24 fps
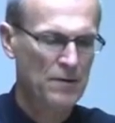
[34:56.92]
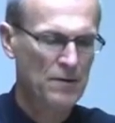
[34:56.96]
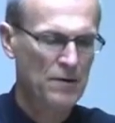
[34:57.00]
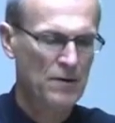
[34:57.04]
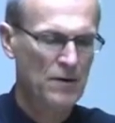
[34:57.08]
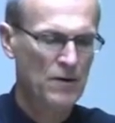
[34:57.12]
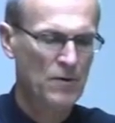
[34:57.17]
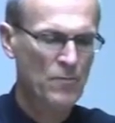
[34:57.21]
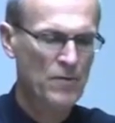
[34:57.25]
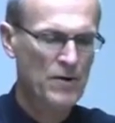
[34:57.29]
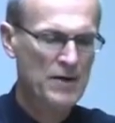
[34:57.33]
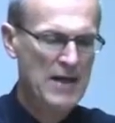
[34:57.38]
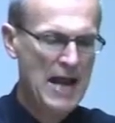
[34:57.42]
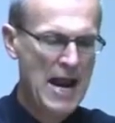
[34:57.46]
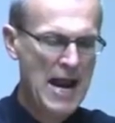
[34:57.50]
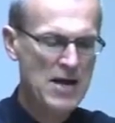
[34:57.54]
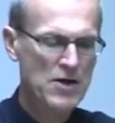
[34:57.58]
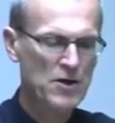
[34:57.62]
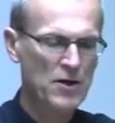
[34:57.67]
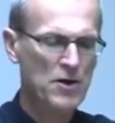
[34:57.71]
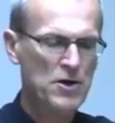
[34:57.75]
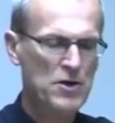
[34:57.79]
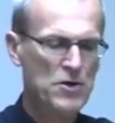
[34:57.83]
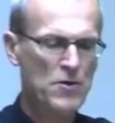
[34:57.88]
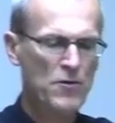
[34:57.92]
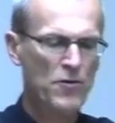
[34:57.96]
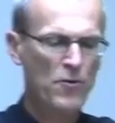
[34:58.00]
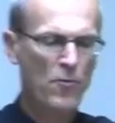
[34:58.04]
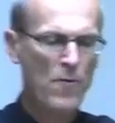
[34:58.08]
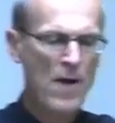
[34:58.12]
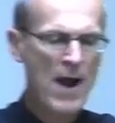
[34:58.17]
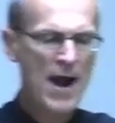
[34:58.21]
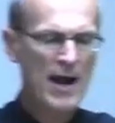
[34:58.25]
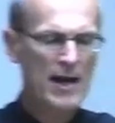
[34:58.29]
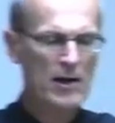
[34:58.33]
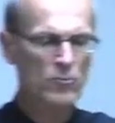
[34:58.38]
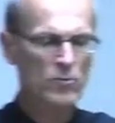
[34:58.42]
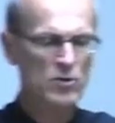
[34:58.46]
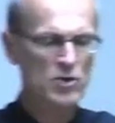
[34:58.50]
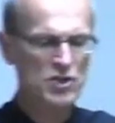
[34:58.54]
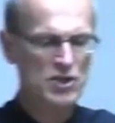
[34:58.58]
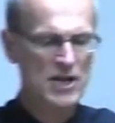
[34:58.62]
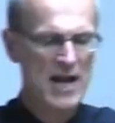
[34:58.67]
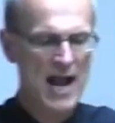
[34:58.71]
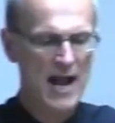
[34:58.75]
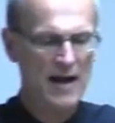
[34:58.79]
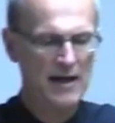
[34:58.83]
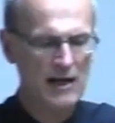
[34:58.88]
When Daniel knew the writing was
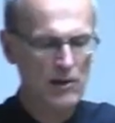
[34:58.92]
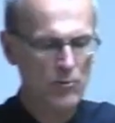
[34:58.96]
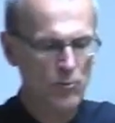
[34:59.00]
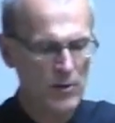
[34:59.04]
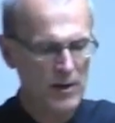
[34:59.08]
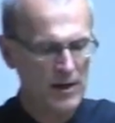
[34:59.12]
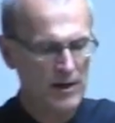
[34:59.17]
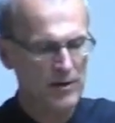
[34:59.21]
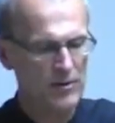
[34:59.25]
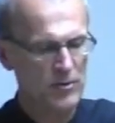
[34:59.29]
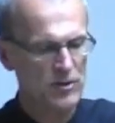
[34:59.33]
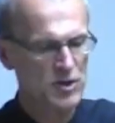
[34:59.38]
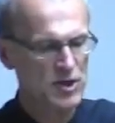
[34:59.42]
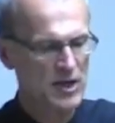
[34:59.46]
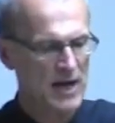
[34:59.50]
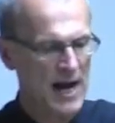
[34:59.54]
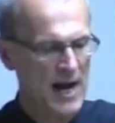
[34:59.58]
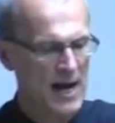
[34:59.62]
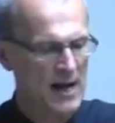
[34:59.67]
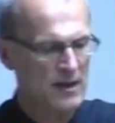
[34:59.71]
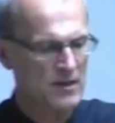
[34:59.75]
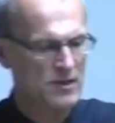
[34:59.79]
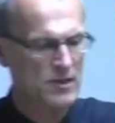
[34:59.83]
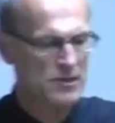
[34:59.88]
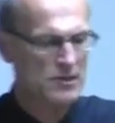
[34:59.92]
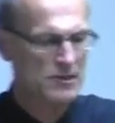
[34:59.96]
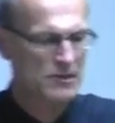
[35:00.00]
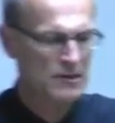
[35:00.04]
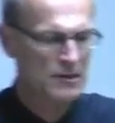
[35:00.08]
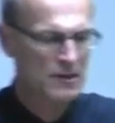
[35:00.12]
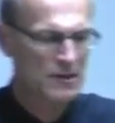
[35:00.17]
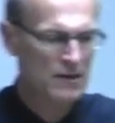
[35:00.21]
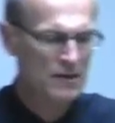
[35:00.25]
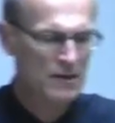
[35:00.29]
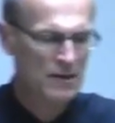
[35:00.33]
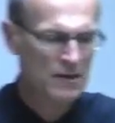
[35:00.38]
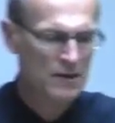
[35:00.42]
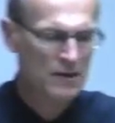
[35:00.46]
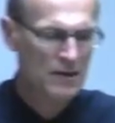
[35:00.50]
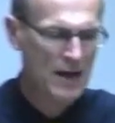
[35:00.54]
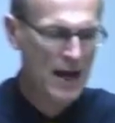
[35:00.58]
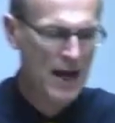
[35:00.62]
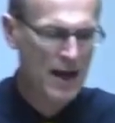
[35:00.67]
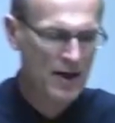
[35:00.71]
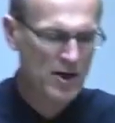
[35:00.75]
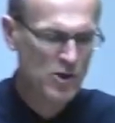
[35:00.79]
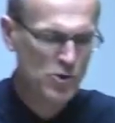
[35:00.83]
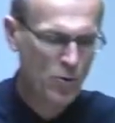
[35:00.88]
signed, he went to his house,
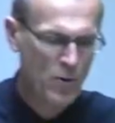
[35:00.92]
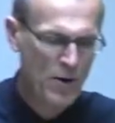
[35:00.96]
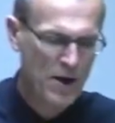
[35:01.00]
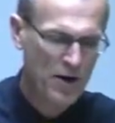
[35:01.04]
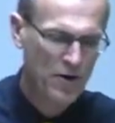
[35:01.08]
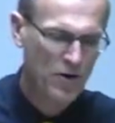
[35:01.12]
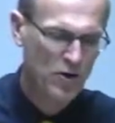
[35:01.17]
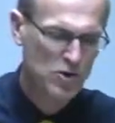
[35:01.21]
and his windows